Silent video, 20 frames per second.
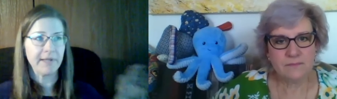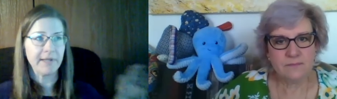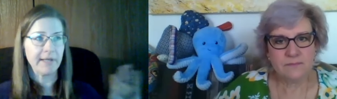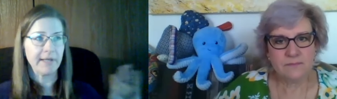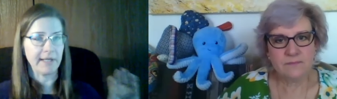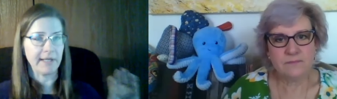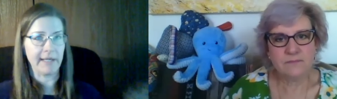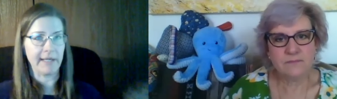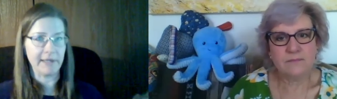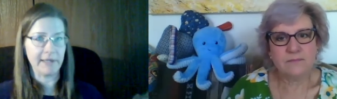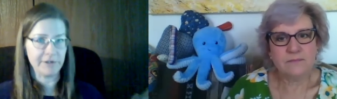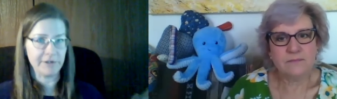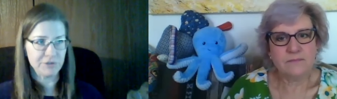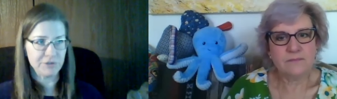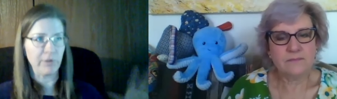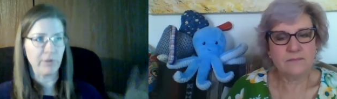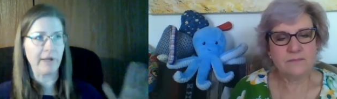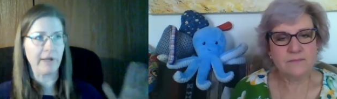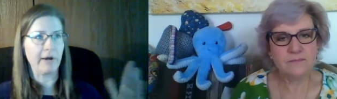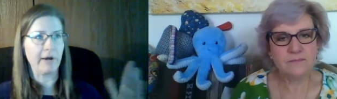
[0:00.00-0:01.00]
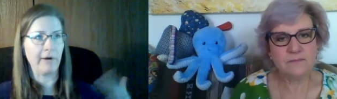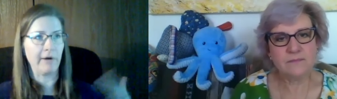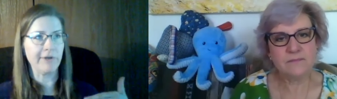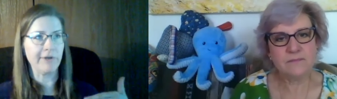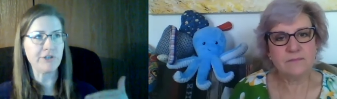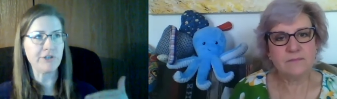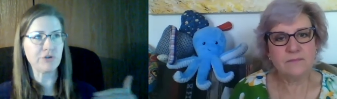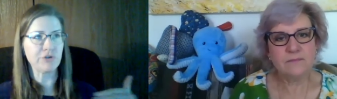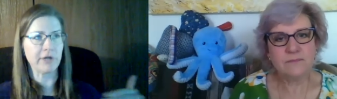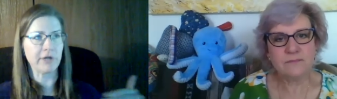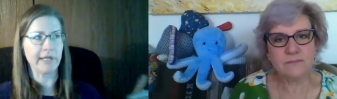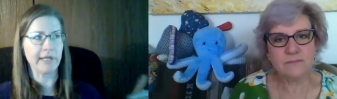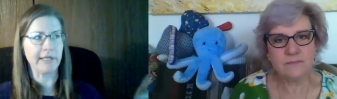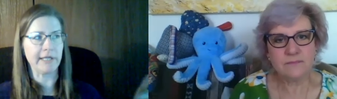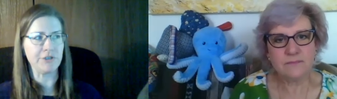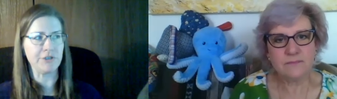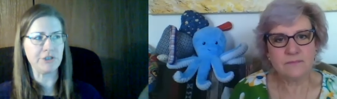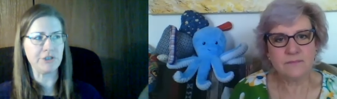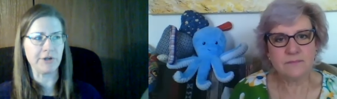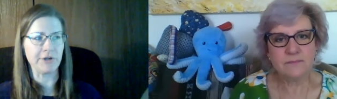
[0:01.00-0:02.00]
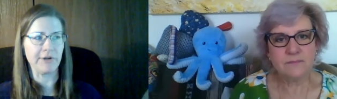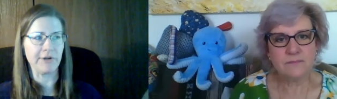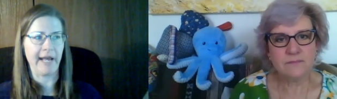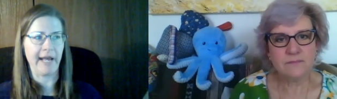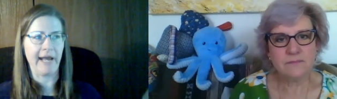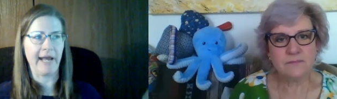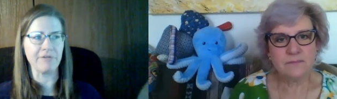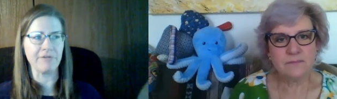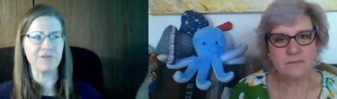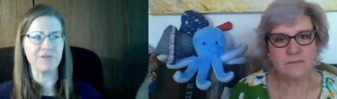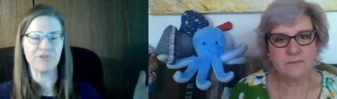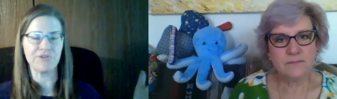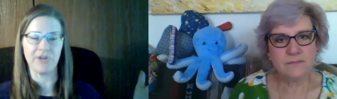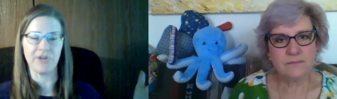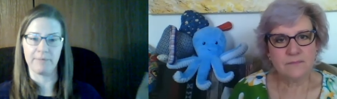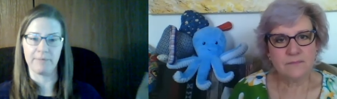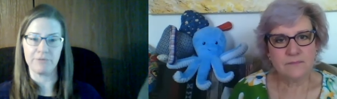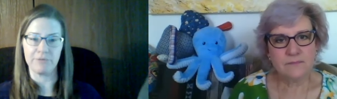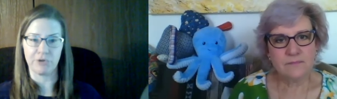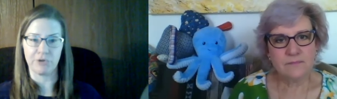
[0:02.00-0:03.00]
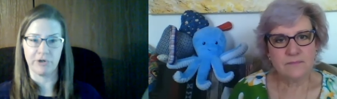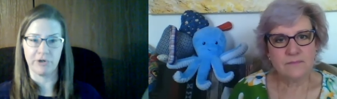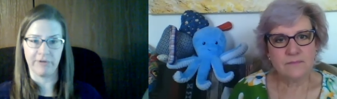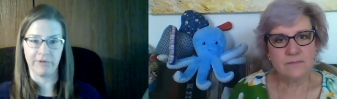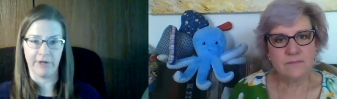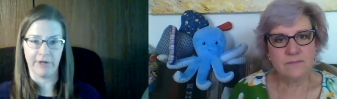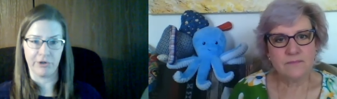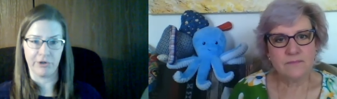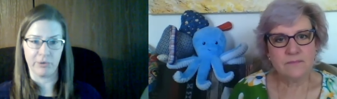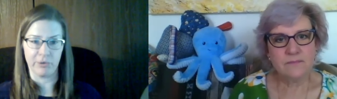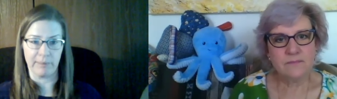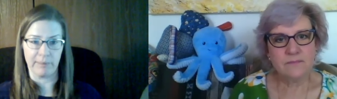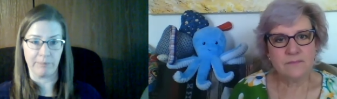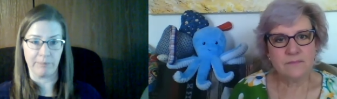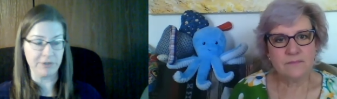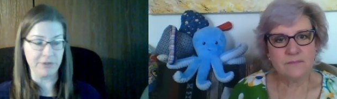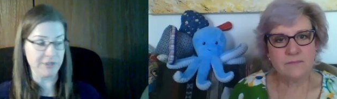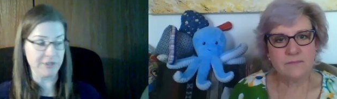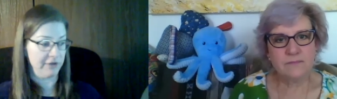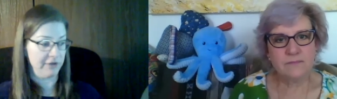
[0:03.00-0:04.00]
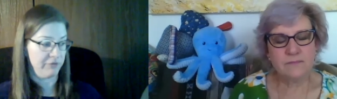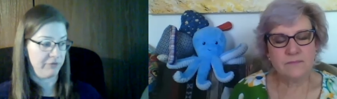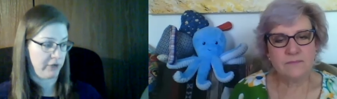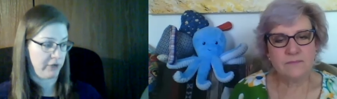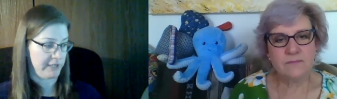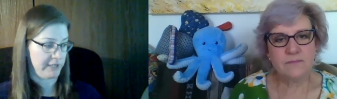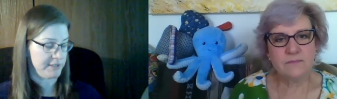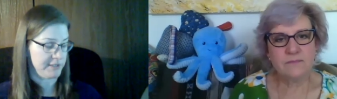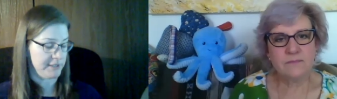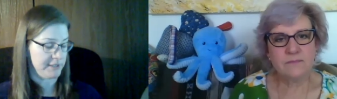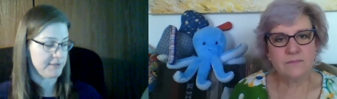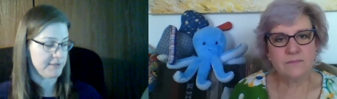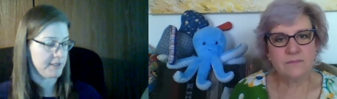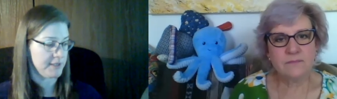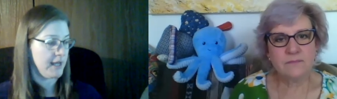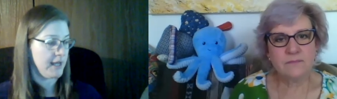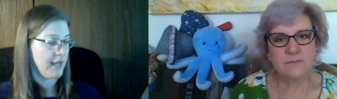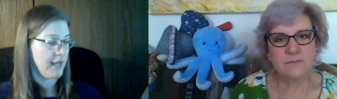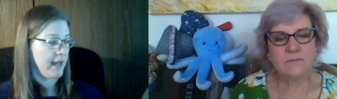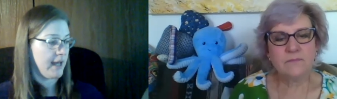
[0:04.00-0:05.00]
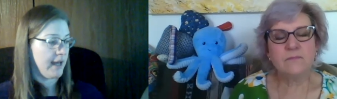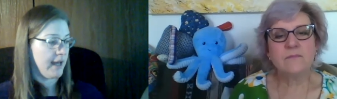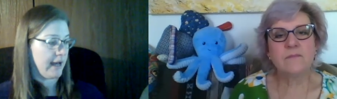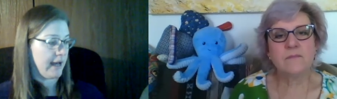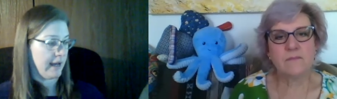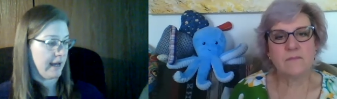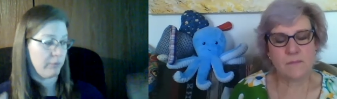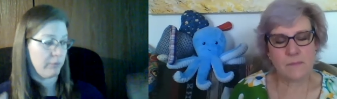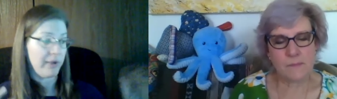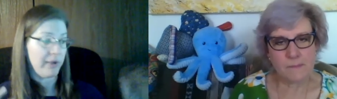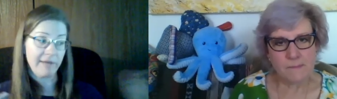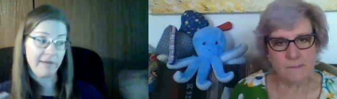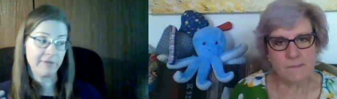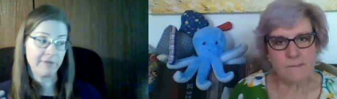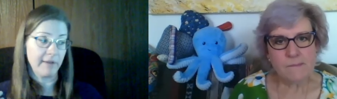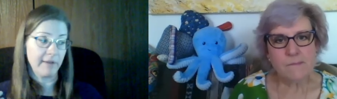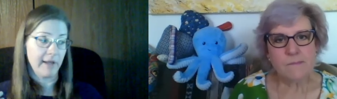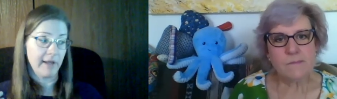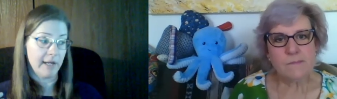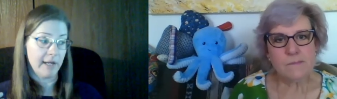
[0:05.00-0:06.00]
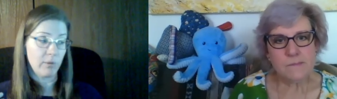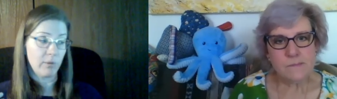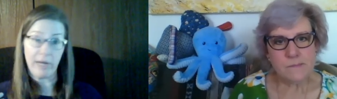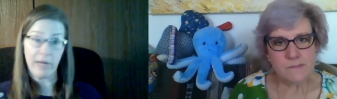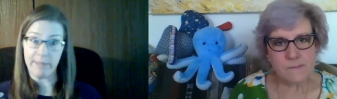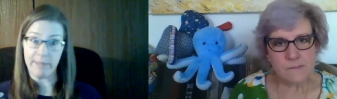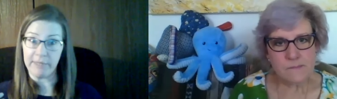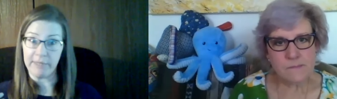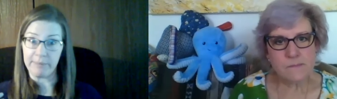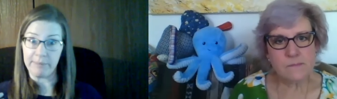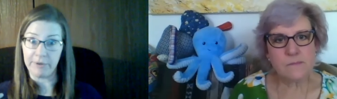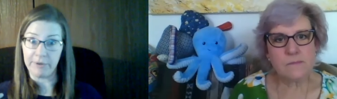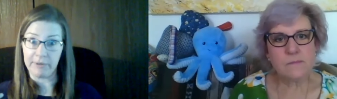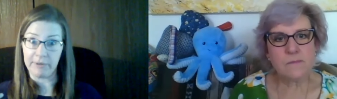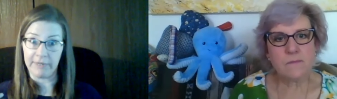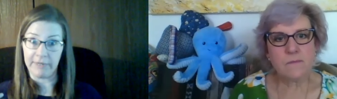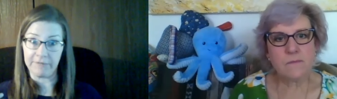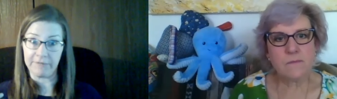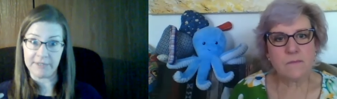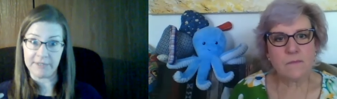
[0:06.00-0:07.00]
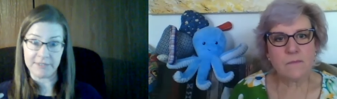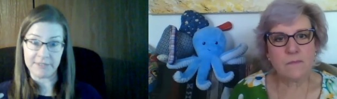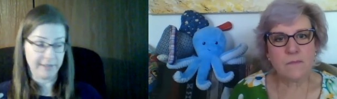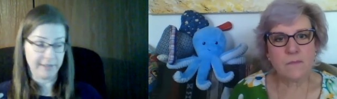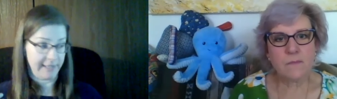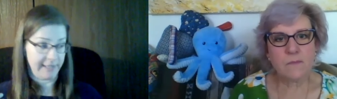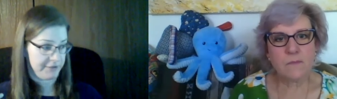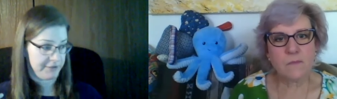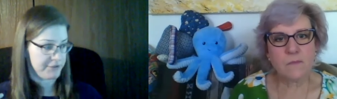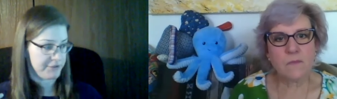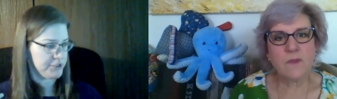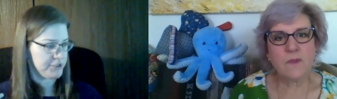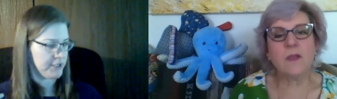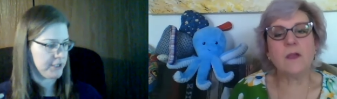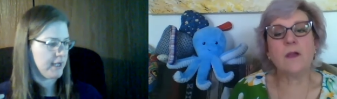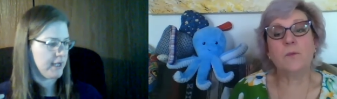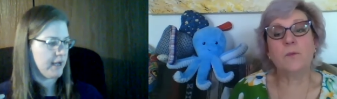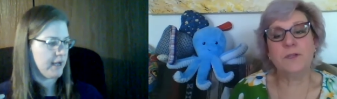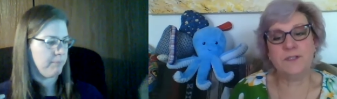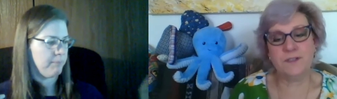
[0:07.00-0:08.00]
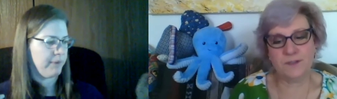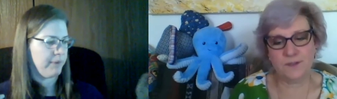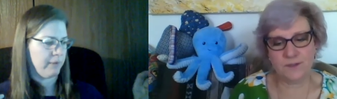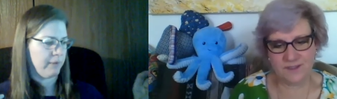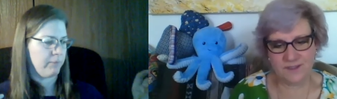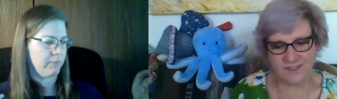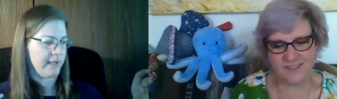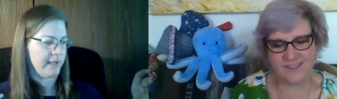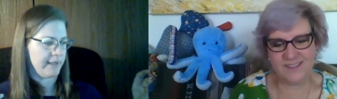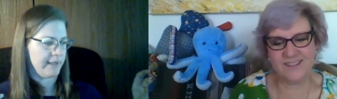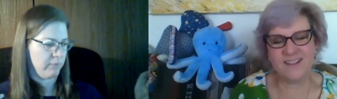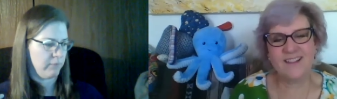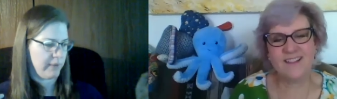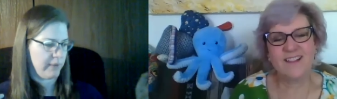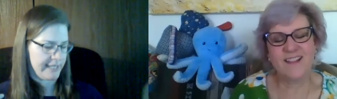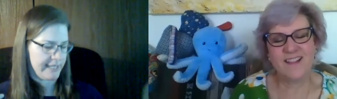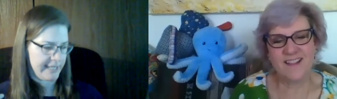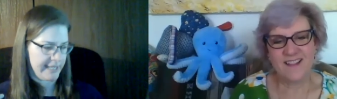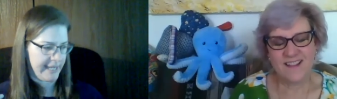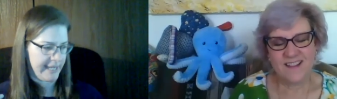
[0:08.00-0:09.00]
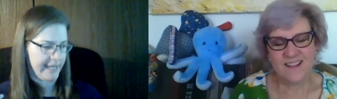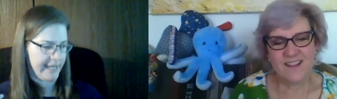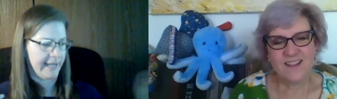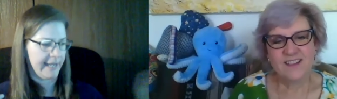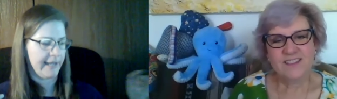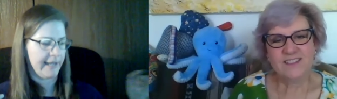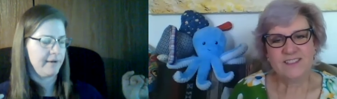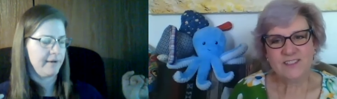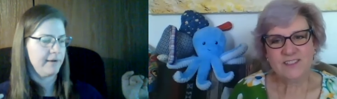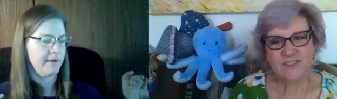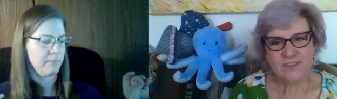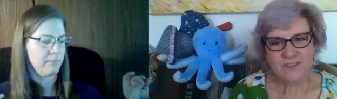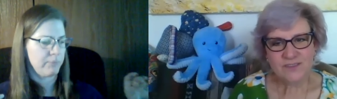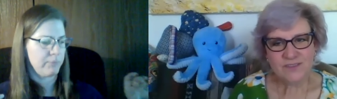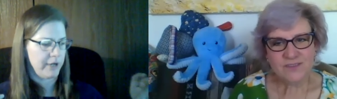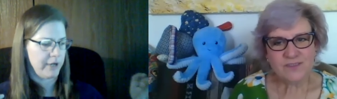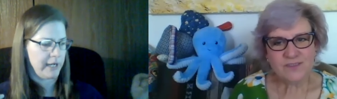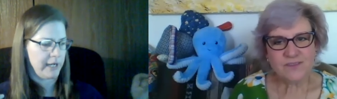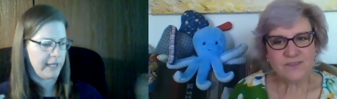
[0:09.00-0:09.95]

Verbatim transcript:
Speaker 1: is we always try each year to have some sort of underrepresented voices. Um, we have a lot of white people on this list. Yeah, we do. But we, we can bring